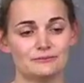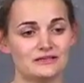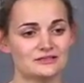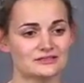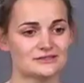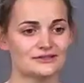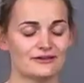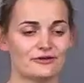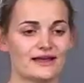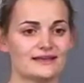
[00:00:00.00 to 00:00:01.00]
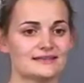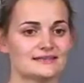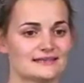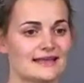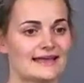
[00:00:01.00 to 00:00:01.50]
because you never added
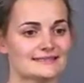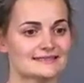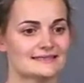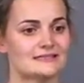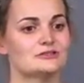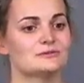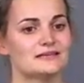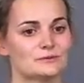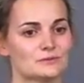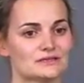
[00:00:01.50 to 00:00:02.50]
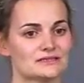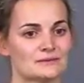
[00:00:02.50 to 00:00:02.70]
an ST to begin with.